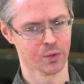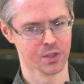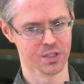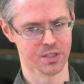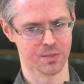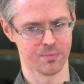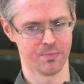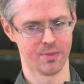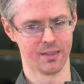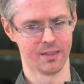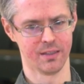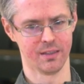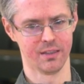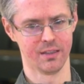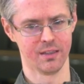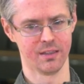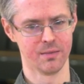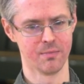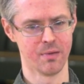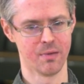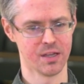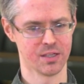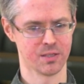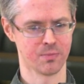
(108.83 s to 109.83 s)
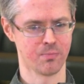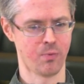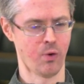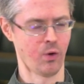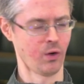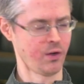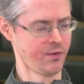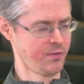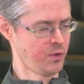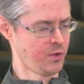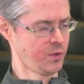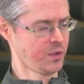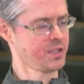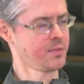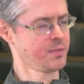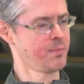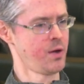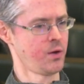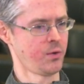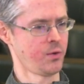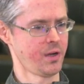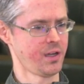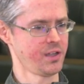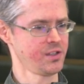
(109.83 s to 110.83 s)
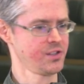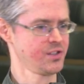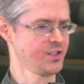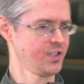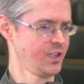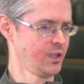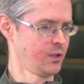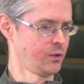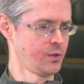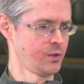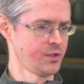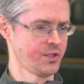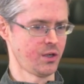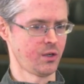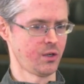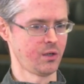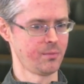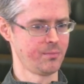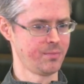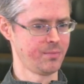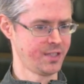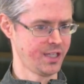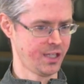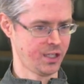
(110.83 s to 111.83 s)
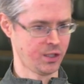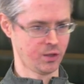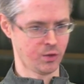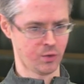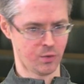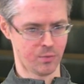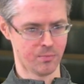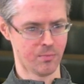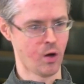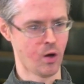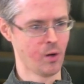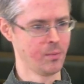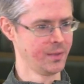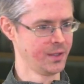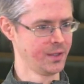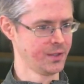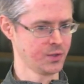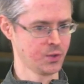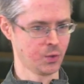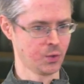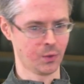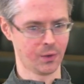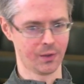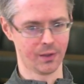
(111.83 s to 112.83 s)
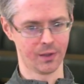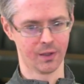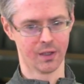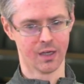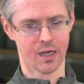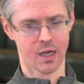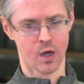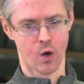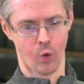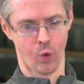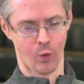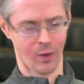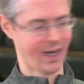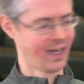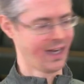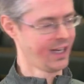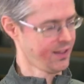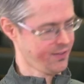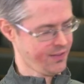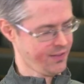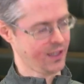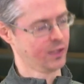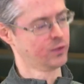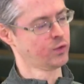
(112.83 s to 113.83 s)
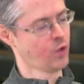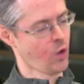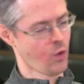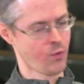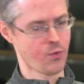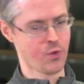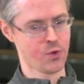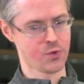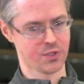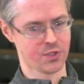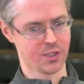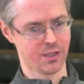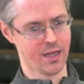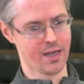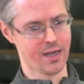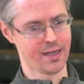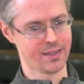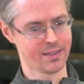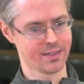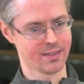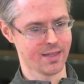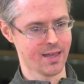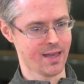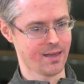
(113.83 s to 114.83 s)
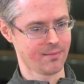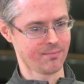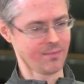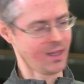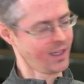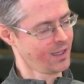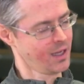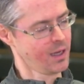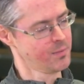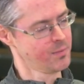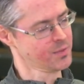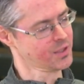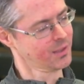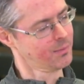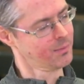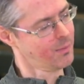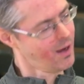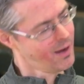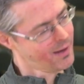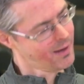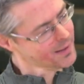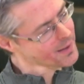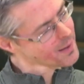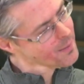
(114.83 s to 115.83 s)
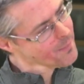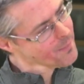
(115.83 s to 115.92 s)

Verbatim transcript: has been the best part of your experience here? Is there a particular moment or or anything along those lines that that comes to mind?